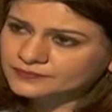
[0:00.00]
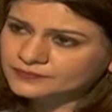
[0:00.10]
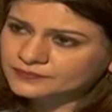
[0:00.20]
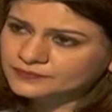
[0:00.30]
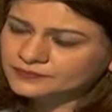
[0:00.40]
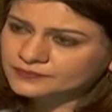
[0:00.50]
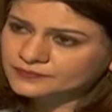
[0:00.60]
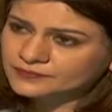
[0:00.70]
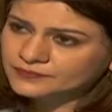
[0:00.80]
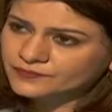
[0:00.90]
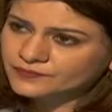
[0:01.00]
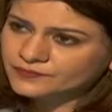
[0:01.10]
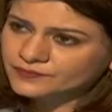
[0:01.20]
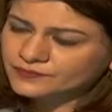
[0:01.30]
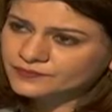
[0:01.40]

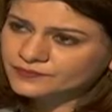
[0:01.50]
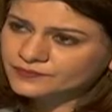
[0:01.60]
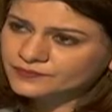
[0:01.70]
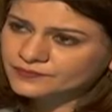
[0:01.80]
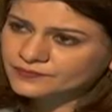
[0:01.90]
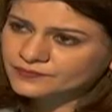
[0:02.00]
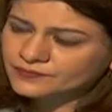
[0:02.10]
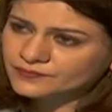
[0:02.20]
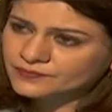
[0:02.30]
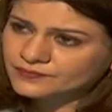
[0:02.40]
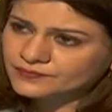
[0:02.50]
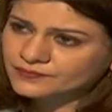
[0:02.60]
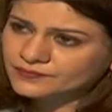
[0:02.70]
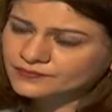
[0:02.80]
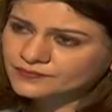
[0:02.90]

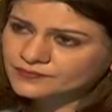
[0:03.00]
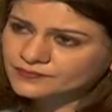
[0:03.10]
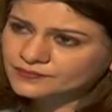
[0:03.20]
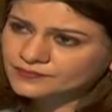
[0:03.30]
(silent)